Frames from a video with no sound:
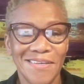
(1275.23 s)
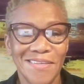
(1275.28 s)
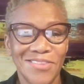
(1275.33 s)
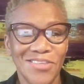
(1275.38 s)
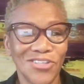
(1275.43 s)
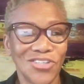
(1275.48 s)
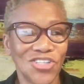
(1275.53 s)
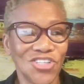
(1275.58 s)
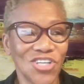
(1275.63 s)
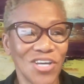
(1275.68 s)

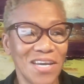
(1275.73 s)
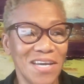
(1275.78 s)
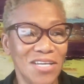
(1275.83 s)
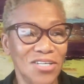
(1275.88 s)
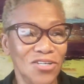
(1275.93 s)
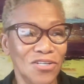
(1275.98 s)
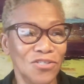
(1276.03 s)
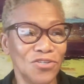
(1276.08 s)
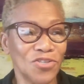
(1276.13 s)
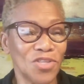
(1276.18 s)
the
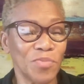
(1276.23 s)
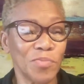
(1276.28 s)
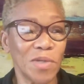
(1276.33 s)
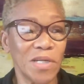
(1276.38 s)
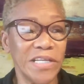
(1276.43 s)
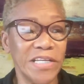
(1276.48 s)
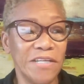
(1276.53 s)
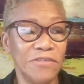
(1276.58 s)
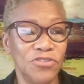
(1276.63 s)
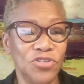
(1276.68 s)
changes or the
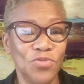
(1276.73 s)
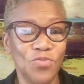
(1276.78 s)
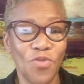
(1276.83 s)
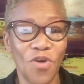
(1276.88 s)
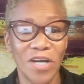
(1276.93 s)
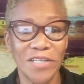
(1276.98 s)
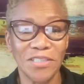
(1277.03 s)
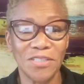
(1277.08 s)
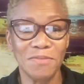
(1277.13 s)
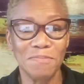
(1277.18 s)
beliefs you
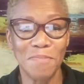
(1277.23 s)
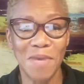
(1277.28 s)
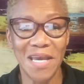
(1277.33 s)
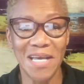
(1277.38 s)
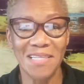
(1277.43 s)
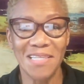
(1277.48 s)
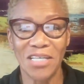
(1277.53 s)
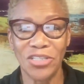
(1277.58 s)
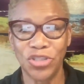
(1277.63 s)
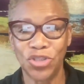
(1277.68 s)
want to
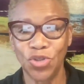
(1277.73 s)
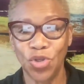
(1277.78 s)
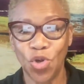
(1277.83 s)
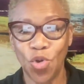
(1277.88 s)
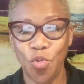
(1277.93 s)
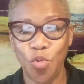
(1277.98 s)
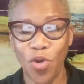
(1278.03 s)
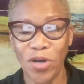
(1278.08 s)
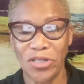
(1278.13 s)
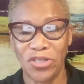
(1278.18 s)
make that you
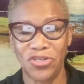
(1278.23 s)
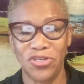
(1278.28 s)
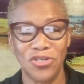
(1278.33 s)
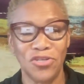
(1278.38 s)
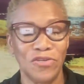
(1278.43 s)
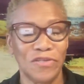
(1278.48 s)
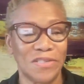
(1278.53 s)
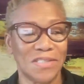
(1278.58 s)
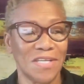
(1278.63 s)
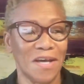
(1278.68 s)
question
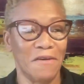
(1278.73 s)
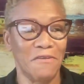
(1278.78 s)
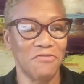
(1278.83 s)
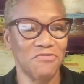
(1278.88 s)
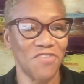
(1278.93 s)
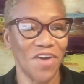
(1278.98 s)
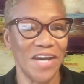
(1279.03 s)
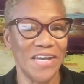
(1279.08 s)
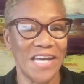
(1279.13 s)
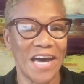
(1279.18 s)
yourself
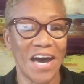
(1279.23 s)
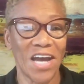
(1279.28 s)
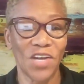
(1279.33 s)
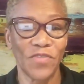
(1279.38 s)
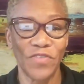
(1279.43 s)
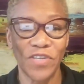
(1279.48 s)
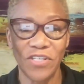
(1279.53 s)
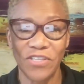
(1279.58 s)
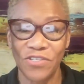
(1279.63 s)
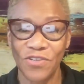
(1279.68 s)
right out
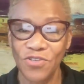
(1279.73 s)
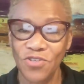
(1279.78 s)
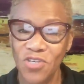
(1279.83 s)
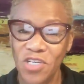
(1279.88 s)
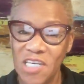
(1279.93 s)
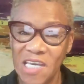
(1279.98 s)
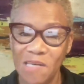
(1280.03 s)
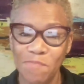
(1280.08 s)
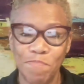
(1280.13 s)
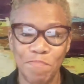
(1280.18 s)
of it, so you
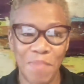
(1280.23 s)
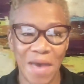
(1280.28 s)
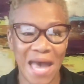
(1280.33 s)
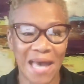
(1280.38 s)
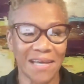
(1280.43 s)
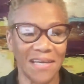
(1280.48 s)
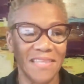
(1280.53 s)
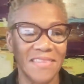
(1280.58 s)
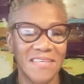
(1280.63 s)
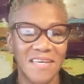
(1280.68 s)
get
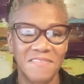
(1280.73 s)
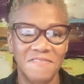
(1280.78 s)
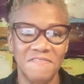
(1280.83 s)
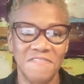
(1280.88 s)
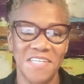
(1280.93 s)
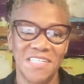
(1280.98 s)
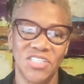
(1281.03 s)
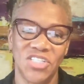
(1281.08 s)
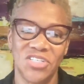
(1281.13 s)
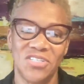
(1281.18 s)
back in that
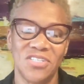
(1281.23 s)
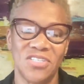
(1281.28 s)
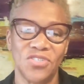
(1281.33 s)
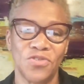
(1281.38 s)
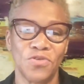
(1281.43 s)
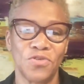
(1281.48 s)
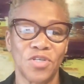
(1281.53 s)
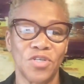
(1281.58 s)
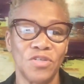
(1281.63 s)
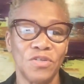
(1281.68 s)
vicious
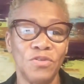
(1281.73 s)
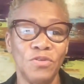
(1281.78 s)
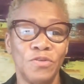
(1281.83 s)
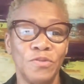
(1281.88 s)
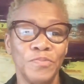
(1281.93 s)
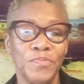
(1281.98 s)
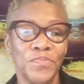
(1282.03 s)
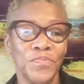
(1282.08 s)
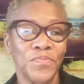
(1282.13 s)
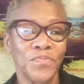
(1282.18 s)
circle
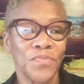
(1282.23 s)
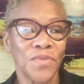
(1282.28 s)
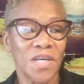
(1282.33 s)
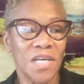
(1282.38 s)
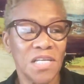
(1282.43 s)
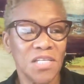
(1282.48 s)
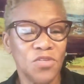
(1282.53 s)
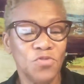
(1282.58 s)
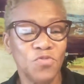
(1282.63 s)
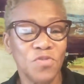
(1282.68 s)

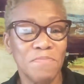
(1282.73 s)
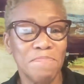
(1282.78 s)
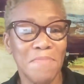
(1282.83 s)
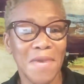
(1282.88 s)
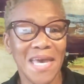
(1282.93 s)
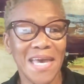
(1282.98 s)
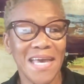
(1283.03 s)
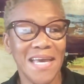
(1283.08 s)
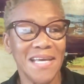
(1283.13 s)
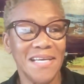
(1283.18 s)
and you
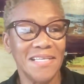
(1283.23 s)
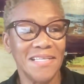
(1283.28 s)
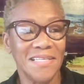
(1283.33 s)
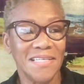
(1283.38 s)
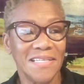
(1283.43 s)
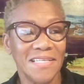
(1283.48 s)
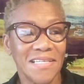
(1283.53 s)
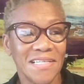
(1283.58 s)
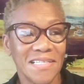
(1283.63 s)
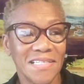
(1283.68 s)
remain
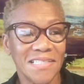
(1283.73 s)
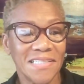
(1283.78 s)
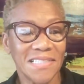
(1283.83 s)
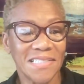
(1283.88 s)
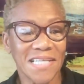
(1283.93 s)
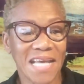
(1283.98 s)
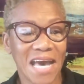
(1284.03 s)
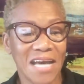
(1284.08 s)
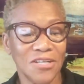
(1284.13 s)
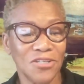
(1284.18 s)

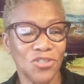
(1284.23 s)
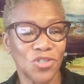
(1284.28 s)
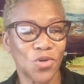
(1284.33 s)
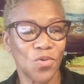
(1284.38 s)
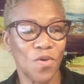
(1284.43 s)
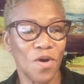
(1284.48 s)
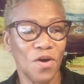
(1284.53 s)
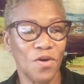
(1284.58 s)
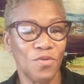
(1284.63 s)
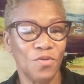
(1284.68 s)
status
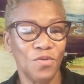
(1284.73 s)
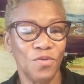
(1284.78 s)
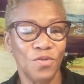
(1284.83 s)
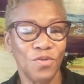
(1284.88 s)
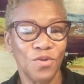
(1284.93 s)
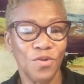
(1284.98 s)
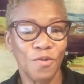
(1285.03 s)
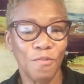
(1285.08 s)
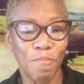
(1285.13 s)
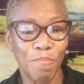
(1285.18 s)
quo,
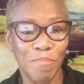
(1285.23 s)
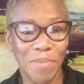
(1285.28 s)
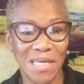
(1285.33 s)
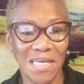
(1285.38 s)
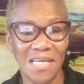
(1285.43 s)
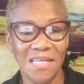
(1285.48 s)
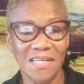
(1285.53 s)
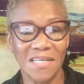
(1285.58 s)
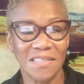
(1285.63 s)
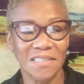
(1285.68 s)

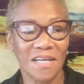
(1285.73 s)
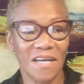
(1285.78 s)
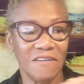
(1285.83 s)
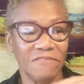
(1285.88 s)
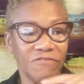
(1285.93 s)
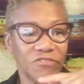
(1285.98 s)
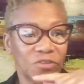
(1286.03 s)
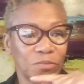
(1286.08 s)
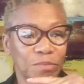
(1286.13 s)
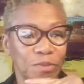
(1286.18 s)
being
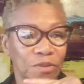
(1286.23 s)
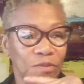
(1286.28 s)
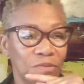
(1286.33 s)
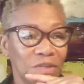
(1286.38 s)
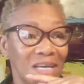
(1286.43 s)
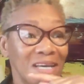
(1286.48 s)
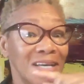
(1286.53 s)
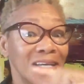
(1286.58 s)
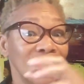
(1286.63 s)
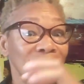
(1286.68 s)
uncomfortable.
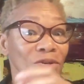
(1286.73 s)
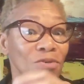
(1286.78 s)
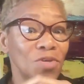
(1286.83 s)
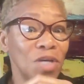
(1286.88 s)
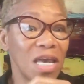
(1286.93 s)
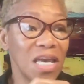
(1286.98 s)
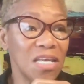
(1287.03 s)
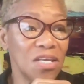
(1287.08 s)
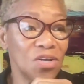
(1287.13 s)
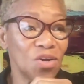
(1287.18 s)
It's
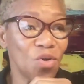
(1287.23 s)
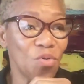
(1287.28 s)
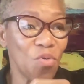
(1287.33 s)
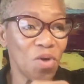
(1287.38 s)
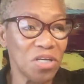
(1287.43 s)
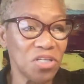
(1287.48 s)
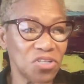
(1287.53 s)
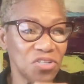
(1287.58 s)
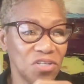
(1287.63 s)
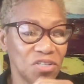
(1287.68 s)
okay to
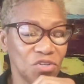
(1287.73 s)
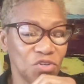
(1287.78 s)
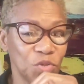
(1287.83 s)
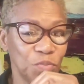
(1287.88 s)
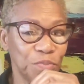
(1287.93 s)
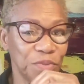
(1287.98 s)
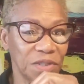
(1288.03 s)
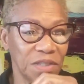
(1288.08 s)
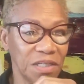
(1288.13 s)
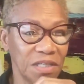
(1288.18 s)
question your
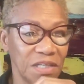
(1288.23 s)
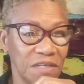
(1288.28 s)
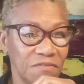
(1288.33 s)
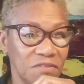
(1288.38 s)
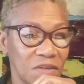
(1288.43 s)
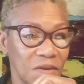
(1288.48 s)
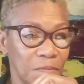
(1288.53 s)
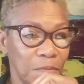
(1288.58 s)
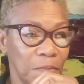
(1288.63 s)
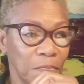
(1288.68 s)
beliefs,